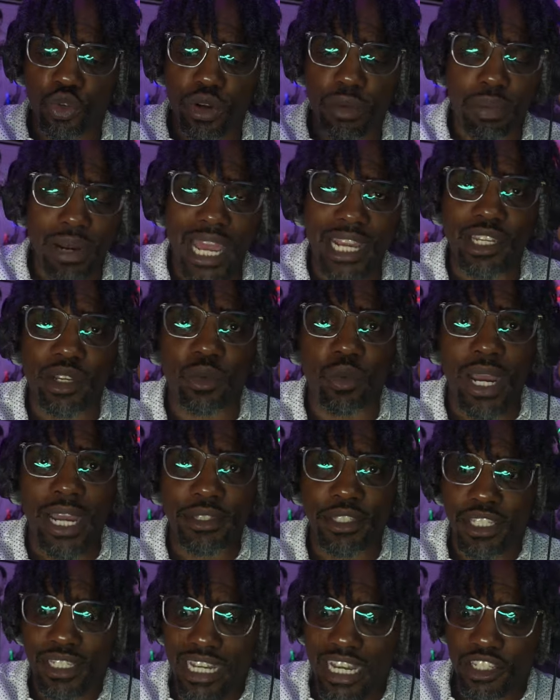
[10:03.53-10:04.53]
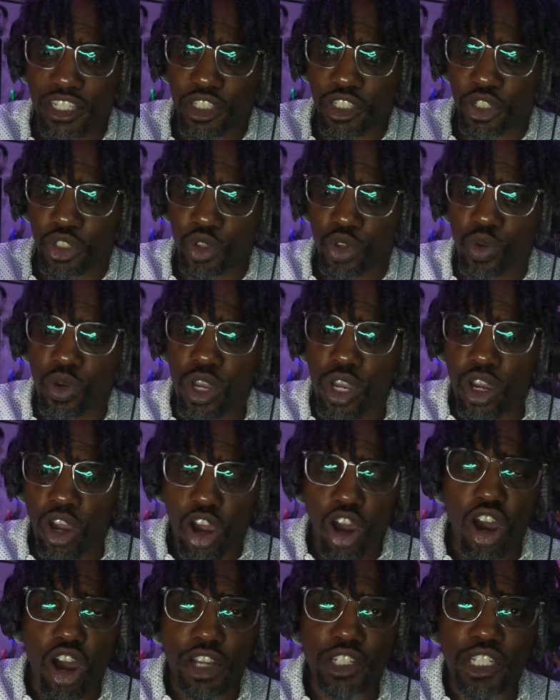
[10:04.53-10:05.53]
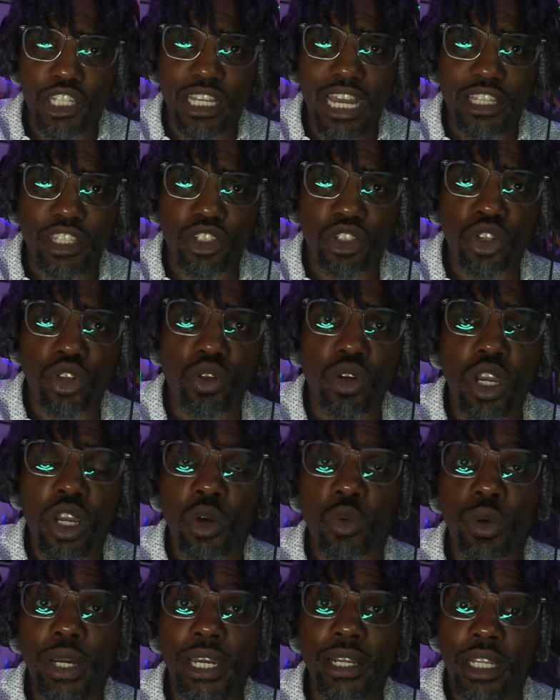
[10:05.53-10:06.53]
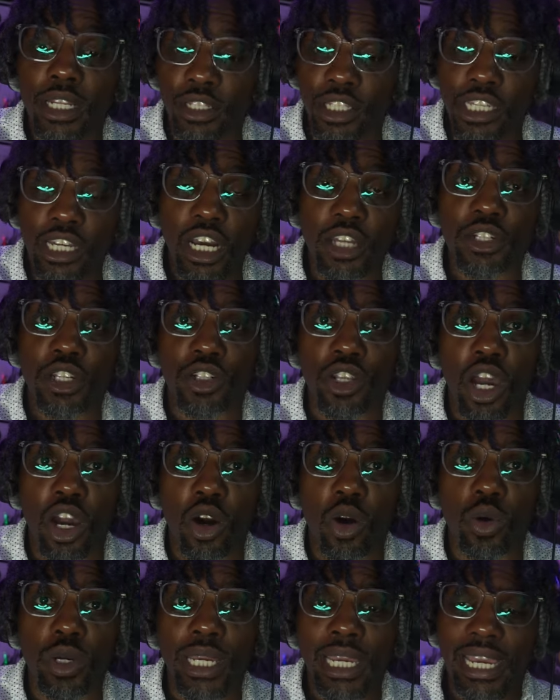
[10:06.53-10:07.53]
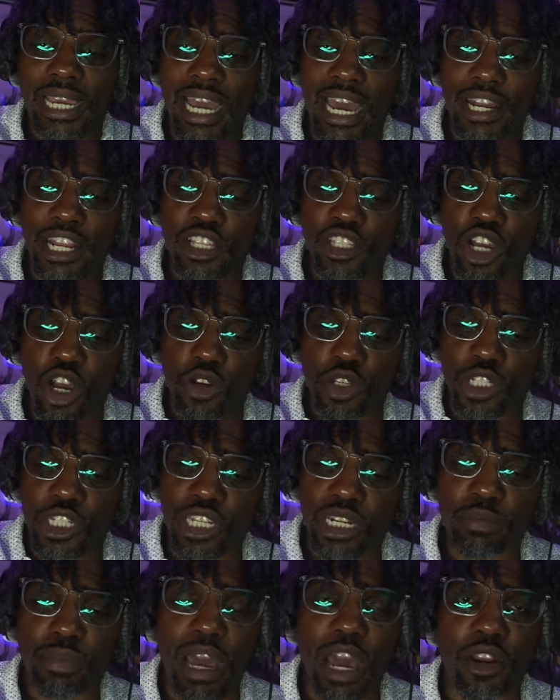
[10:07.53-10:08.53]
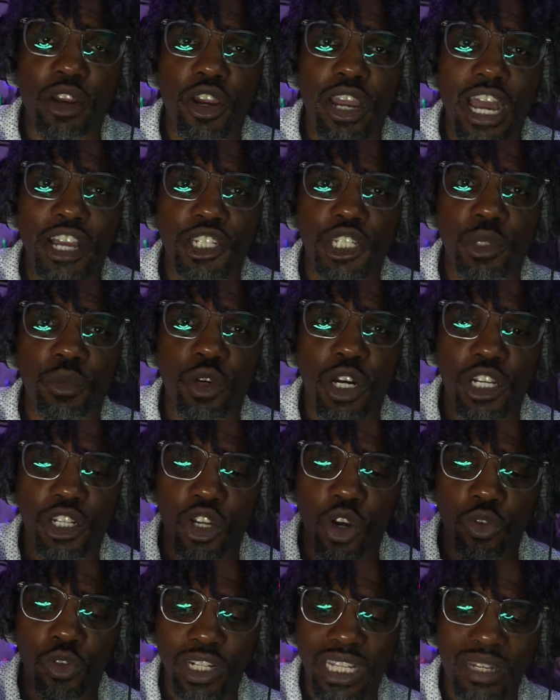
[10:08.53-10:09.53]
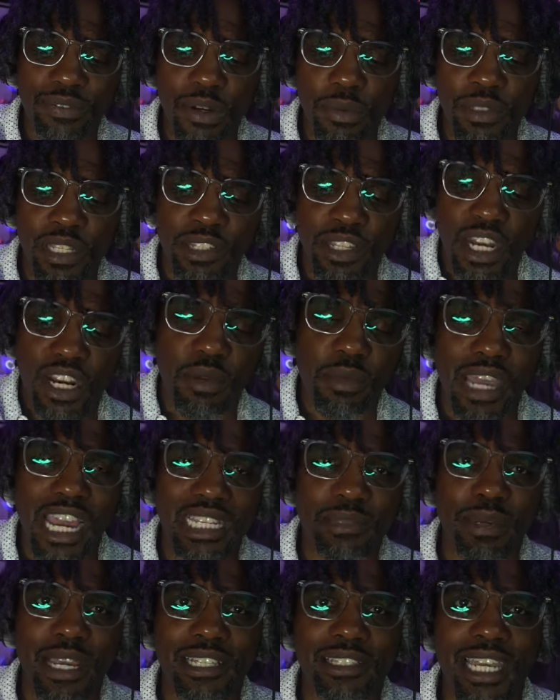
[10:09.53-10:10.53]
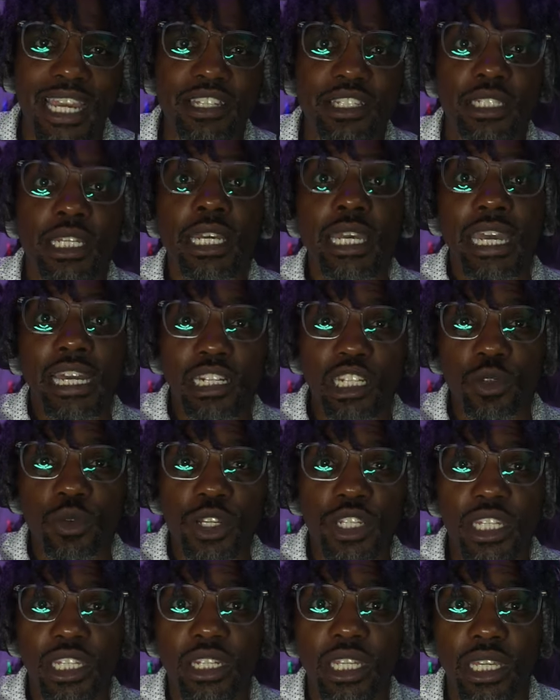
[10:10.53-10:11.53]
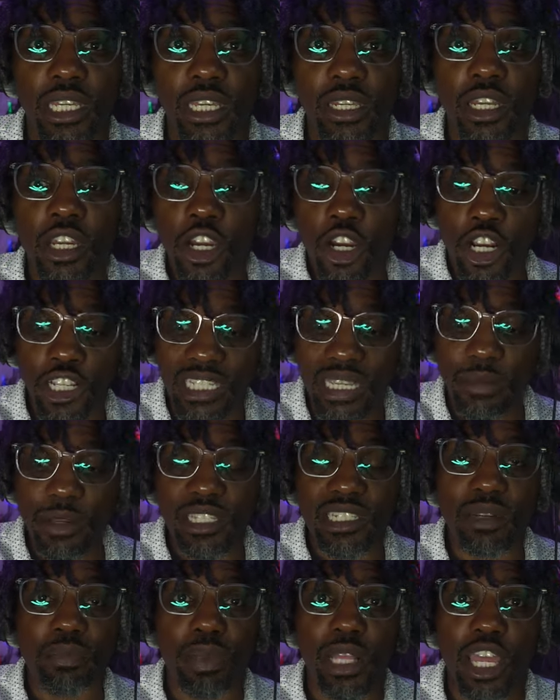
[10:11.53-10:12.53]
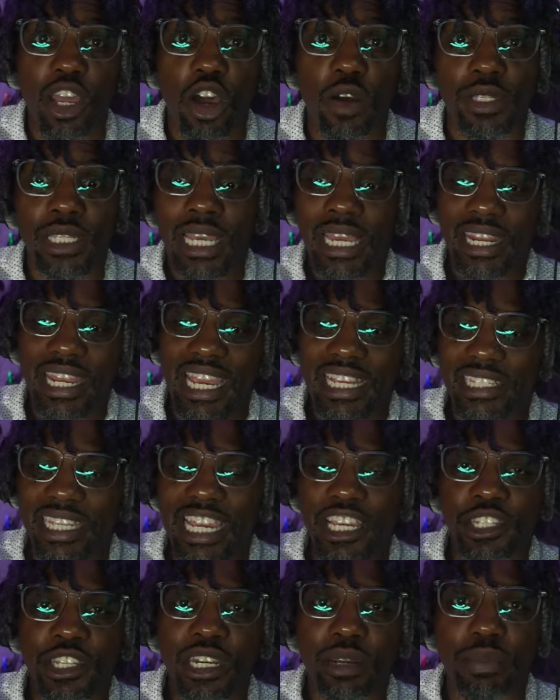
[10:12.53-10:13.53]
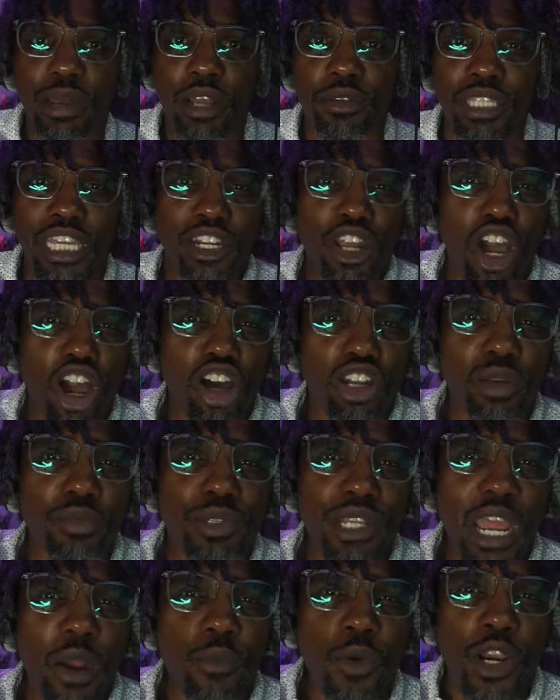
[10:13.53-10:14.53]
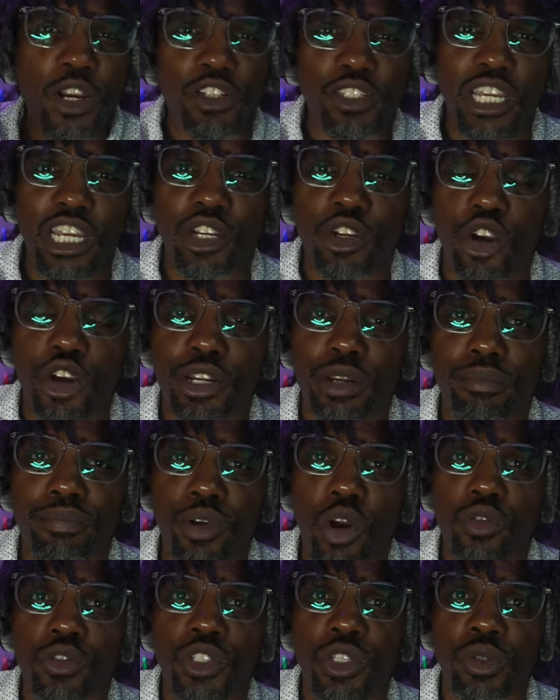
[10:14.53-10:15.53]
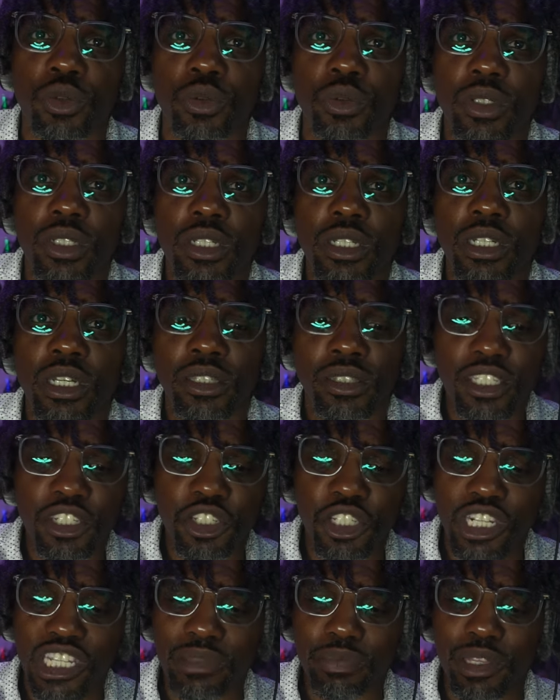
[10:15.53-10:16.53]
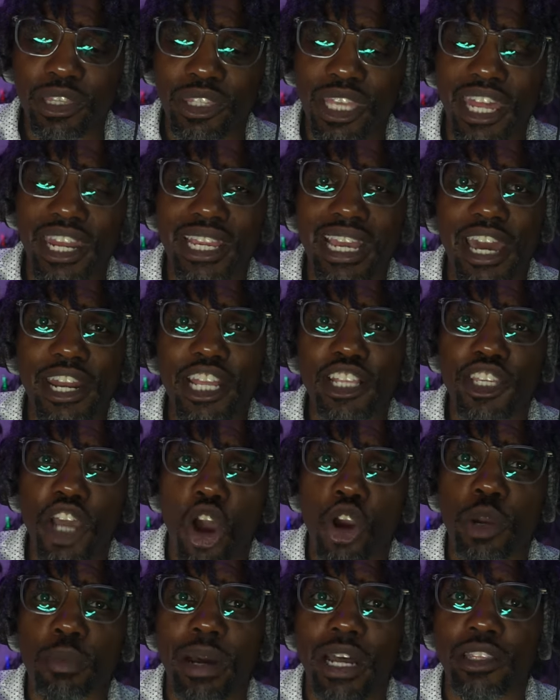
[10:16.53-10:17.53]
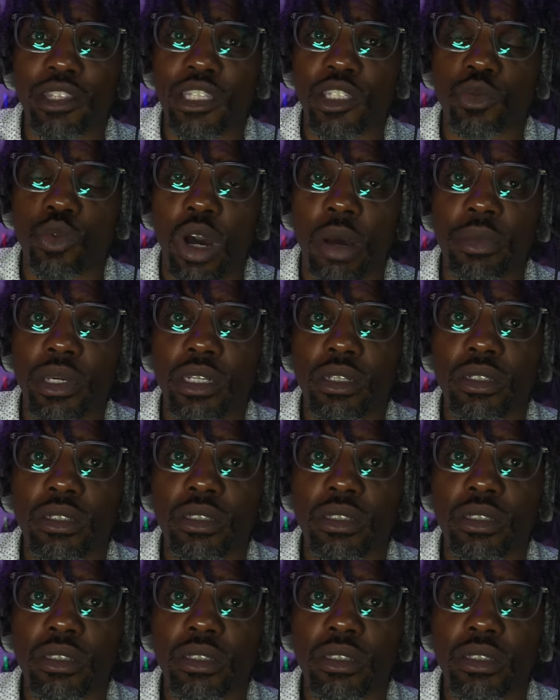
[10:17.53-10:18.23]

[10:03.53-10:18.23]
with black and white. This got shit to do, all shit got to do with the underdog and how they talk shit about her, how she wasn't going to live up to none of them expectations. And look what she did. Her team is in the playoffs and they ain't saying shit about that. All them damn records that girl done broke too. This shit is pathetic how they talk about this woman.